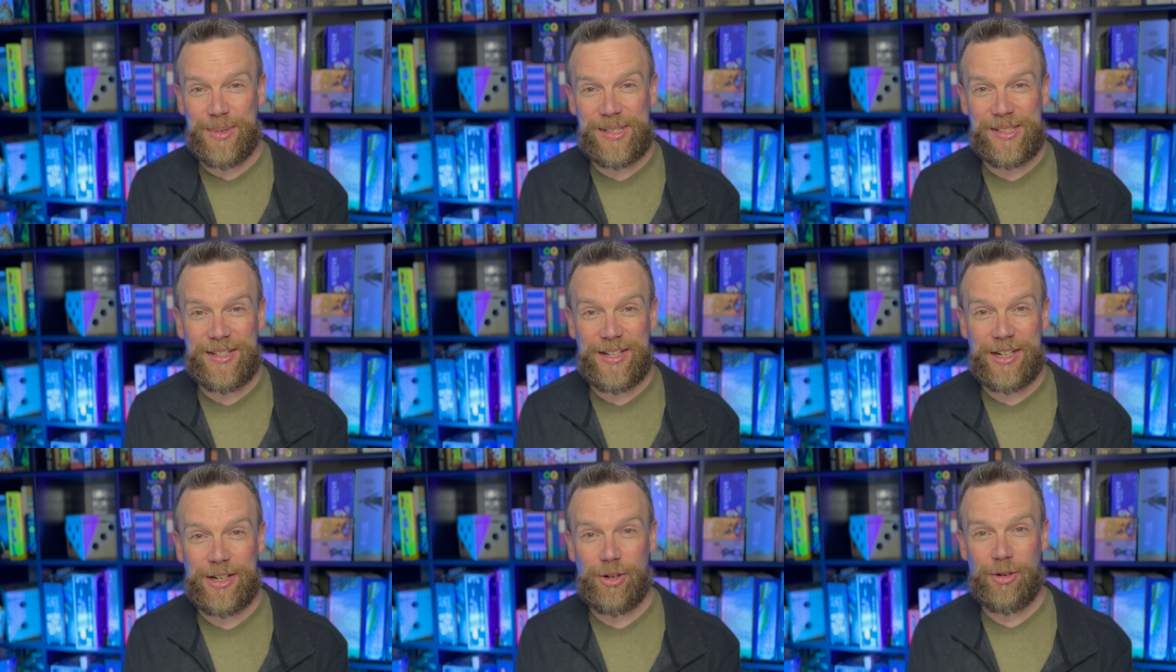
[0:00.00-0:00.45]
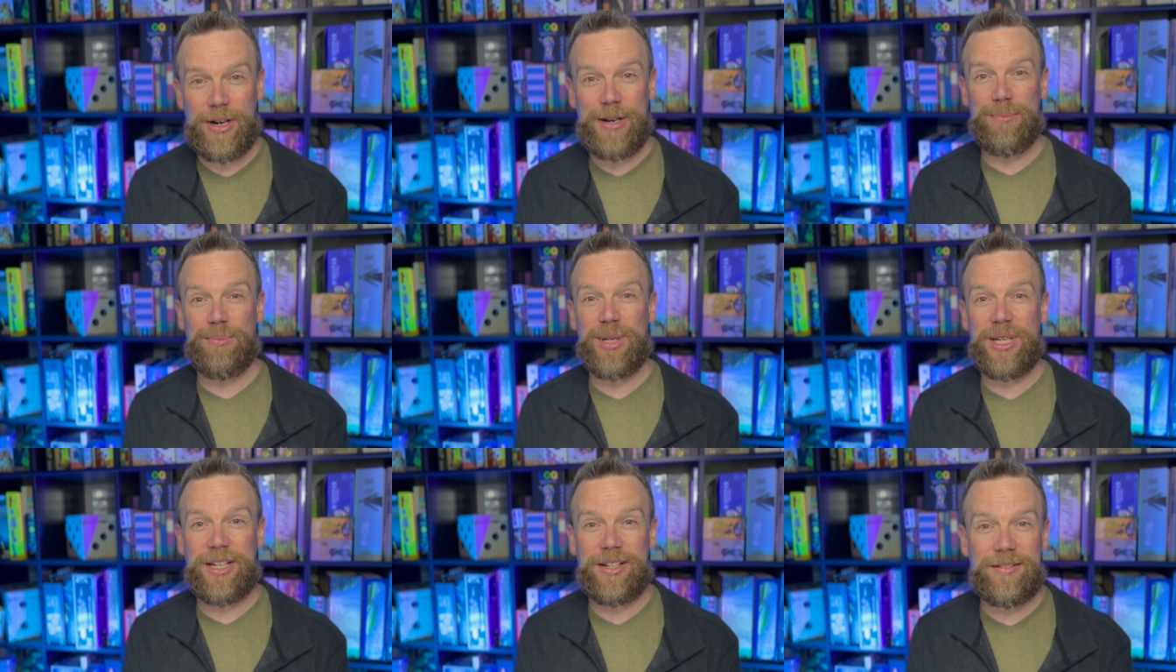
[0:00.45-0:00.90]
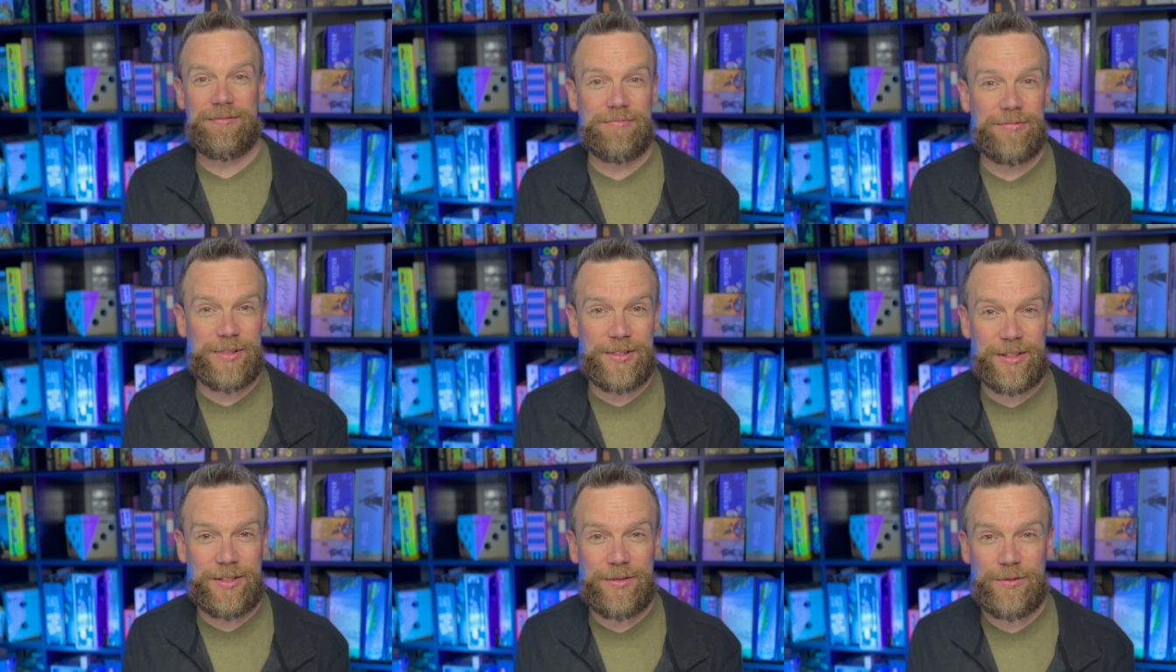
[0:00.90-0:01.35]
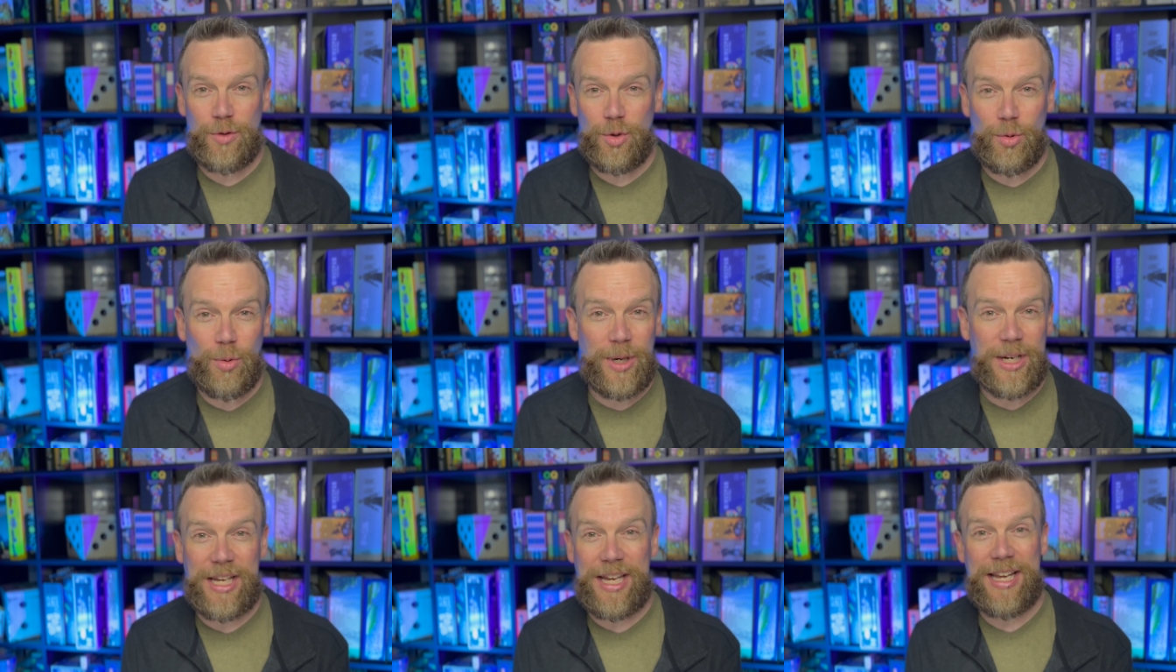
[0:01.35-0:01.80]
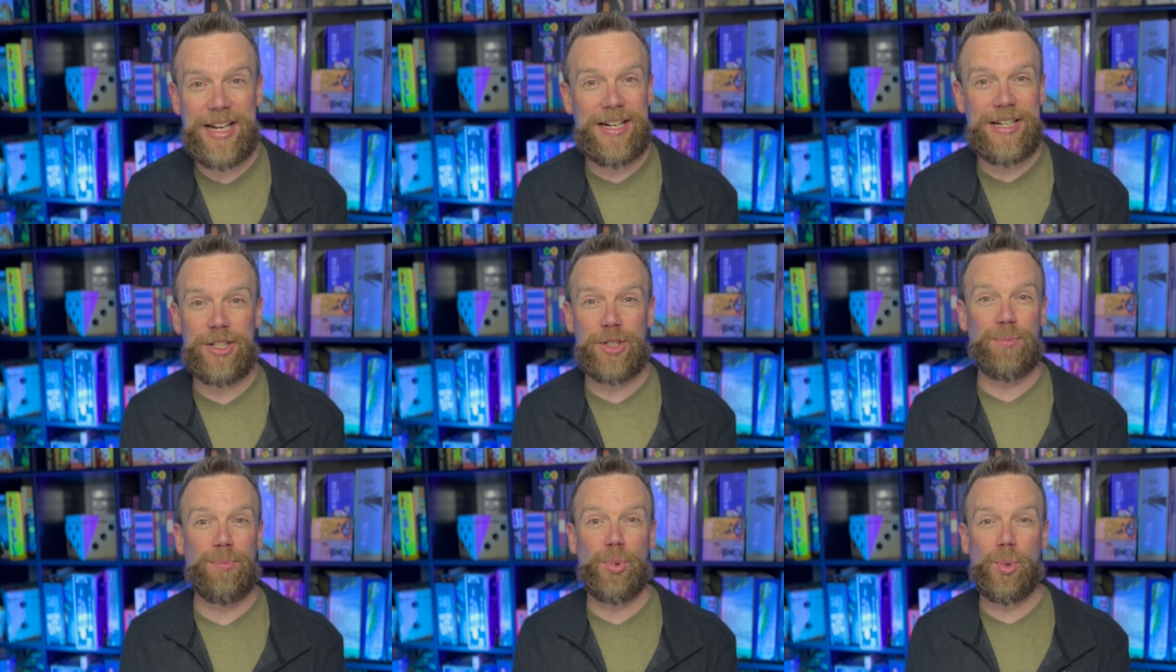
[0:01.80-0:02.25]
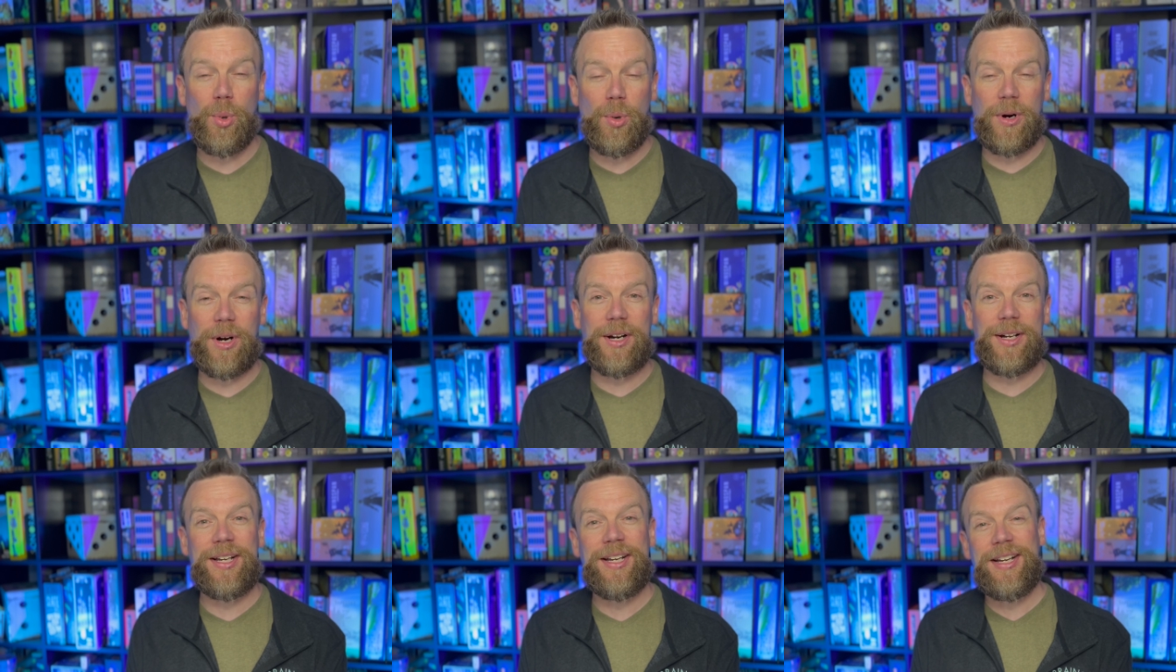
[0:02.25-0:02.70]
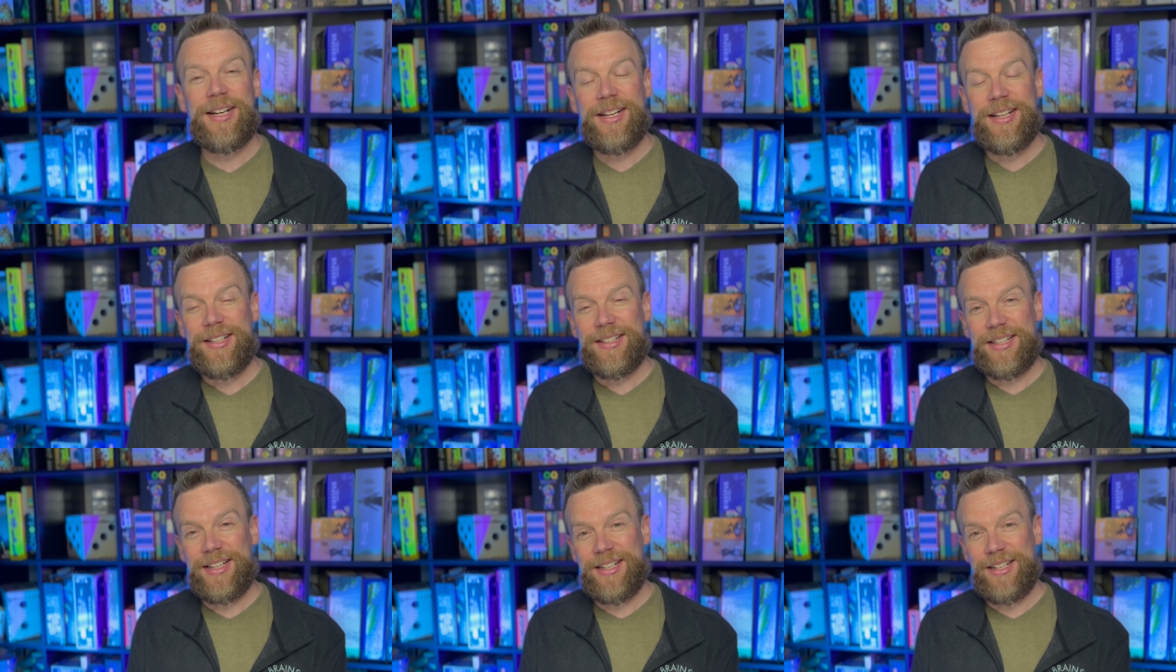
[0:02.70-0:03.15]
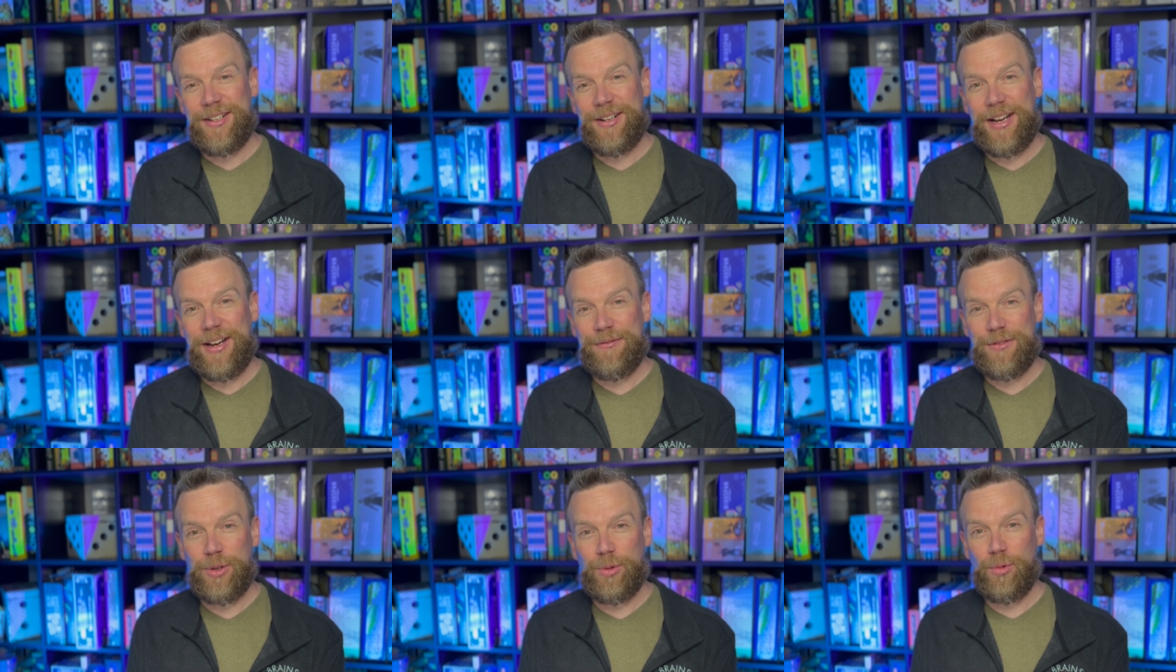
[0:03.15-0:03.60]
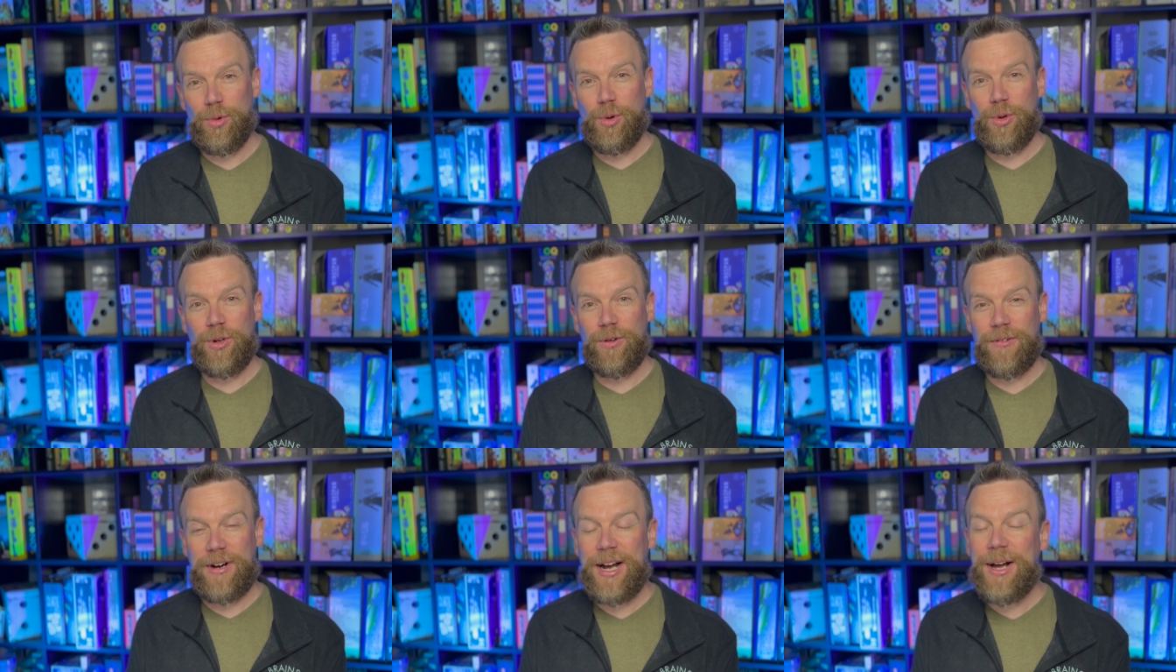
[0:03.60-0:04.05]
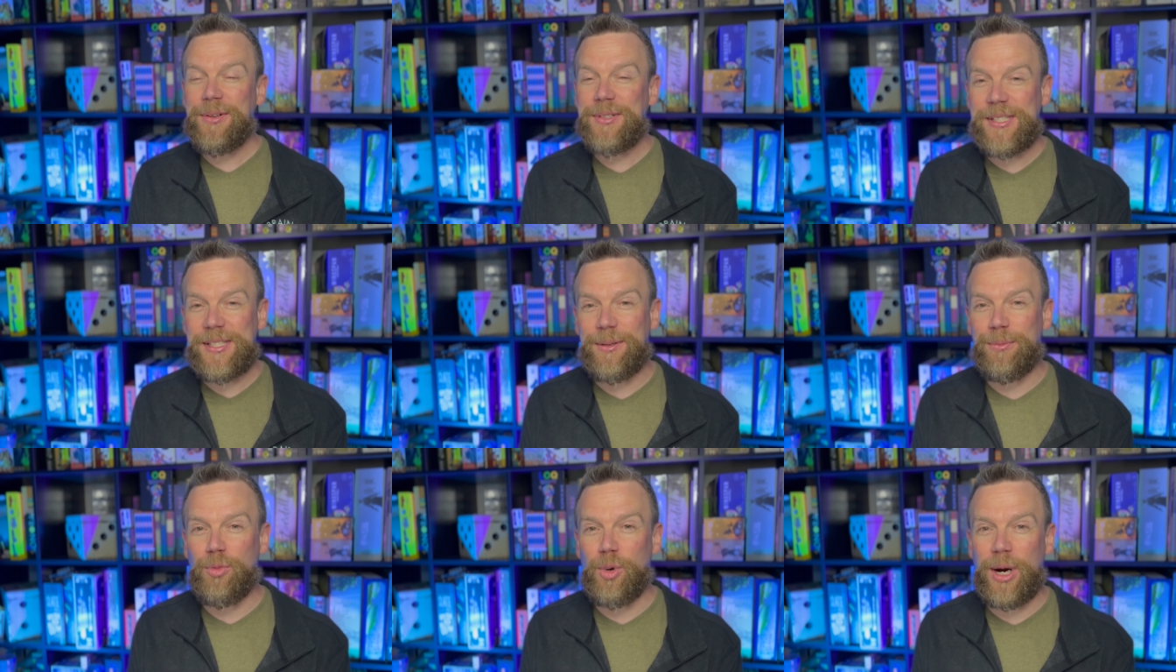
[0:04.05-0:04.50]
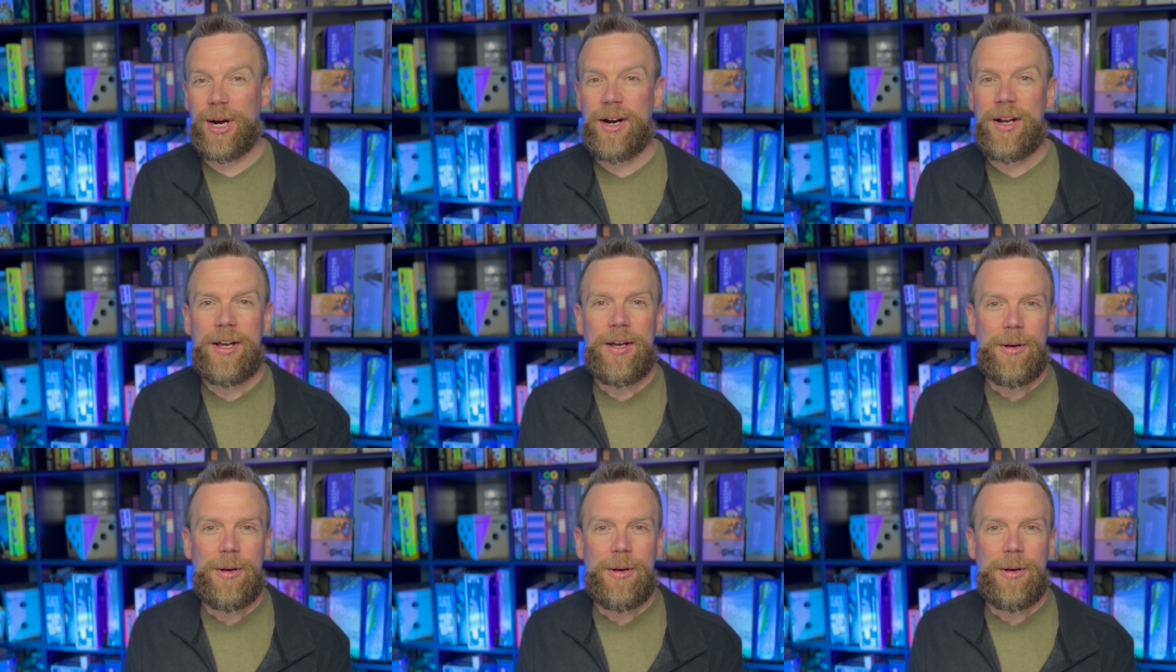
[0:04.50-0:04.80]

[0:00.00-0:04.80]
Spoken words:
It's not a great big 28-inch board that you have to roll around somewhere.